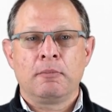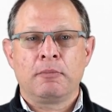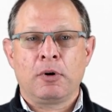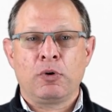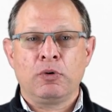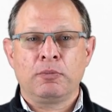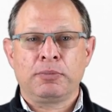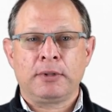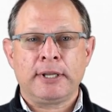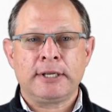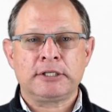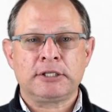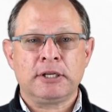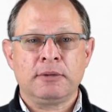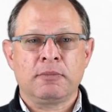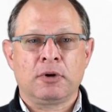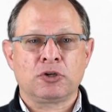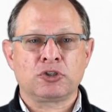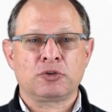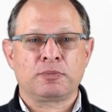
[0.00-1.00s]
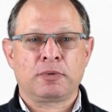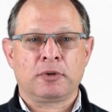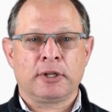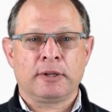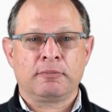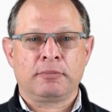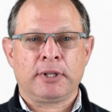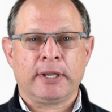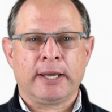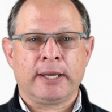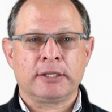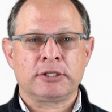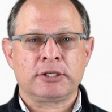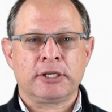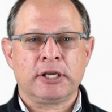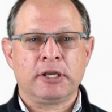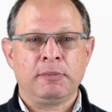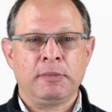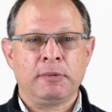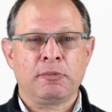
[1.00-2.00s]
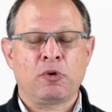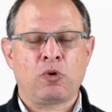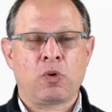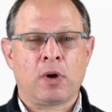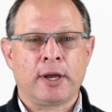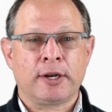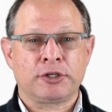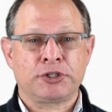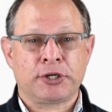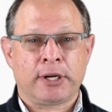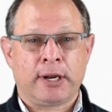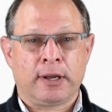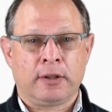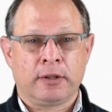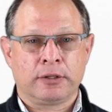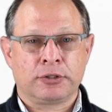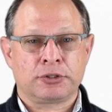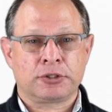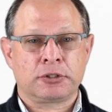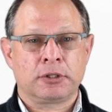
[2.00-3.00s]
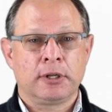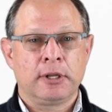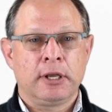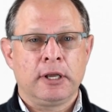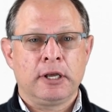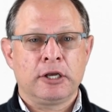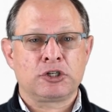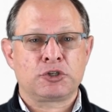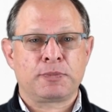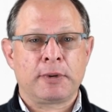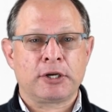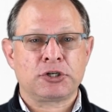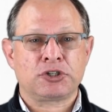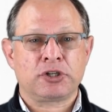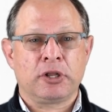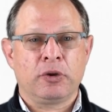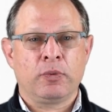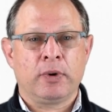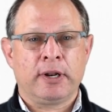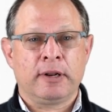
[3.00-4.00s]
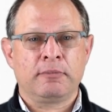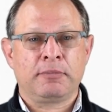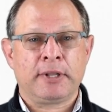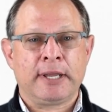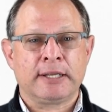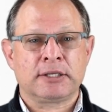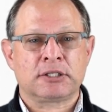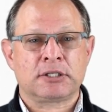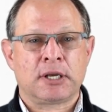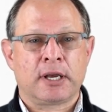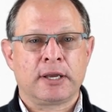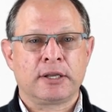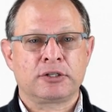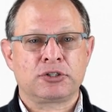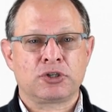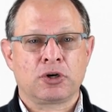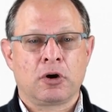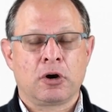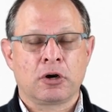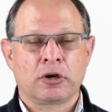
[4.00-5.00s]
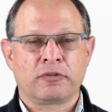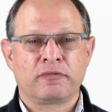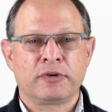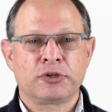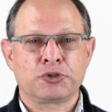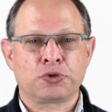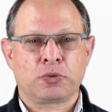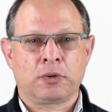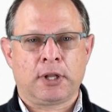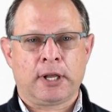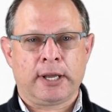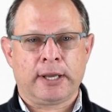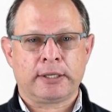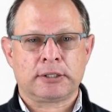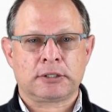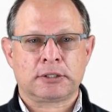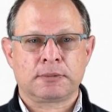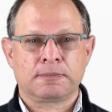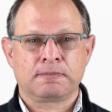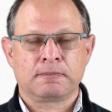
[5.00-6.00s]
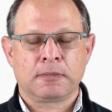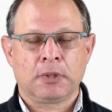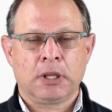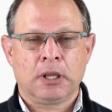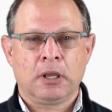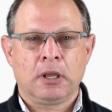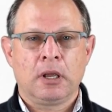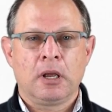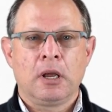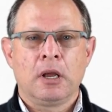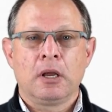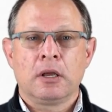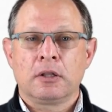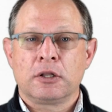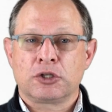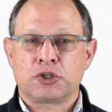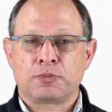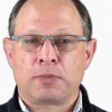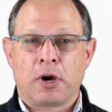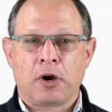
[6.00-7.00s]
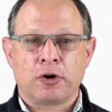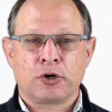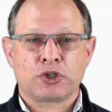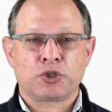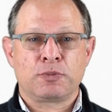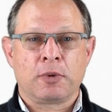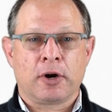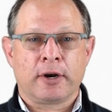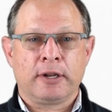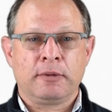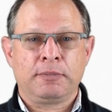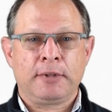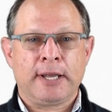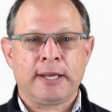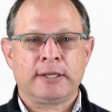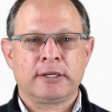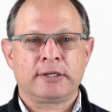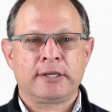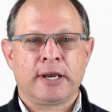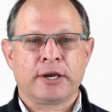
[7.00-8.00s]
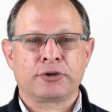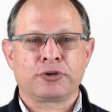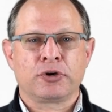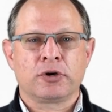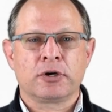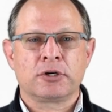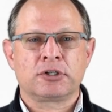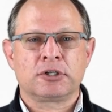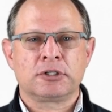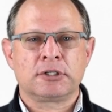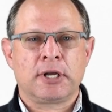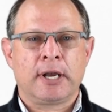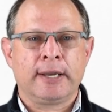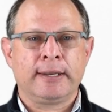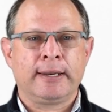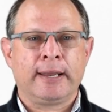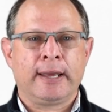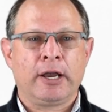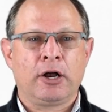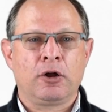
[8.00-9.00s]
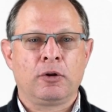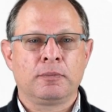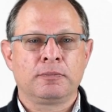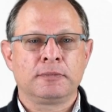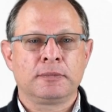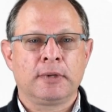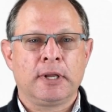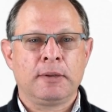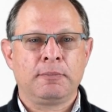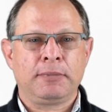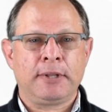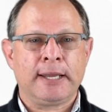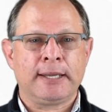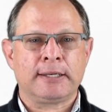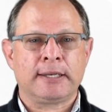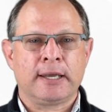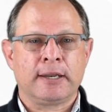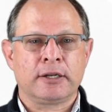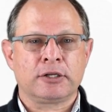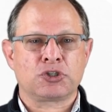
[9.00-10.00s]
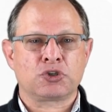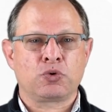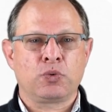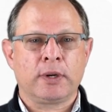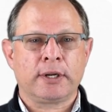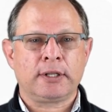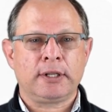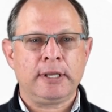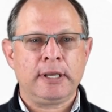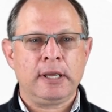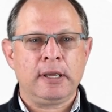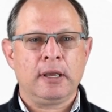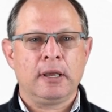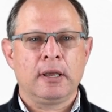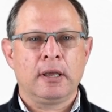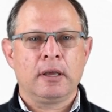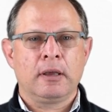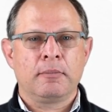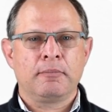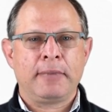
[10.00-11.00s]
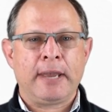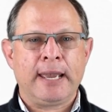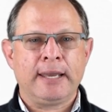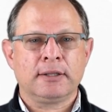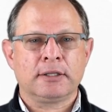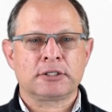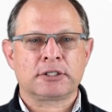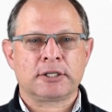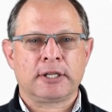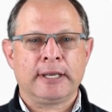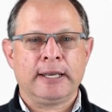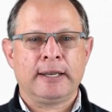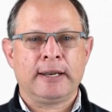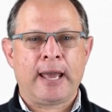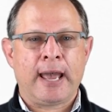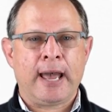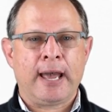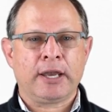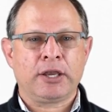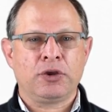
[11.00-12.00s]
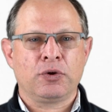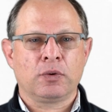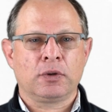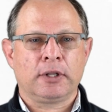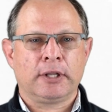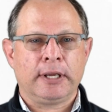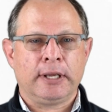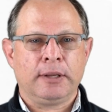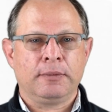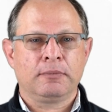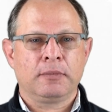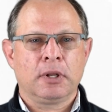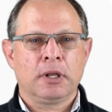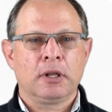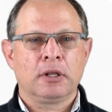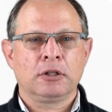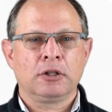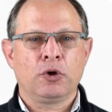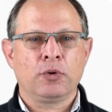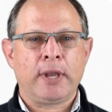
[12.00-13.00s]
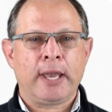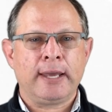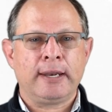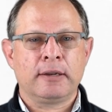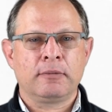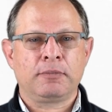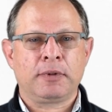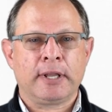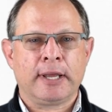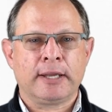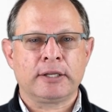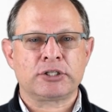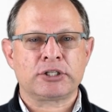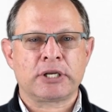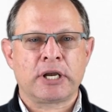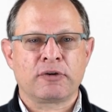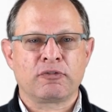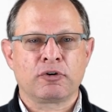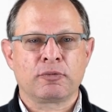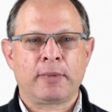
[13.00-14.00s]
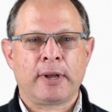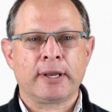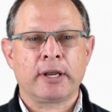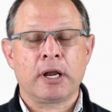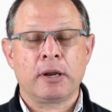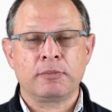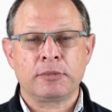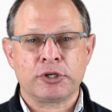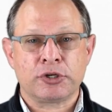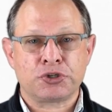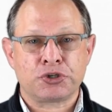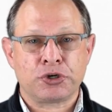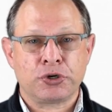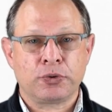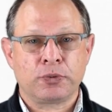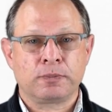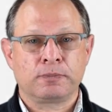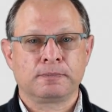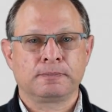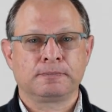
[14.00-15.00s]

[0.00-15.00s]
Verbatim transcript: But when placing multiple implants, it can be quite a challenge, especially when implant sites are hard to visualize. The Spotter Smart Implant Detector is designed to help implant dentists quickly, painlessly, and accurately locate implants covered by gum tissue.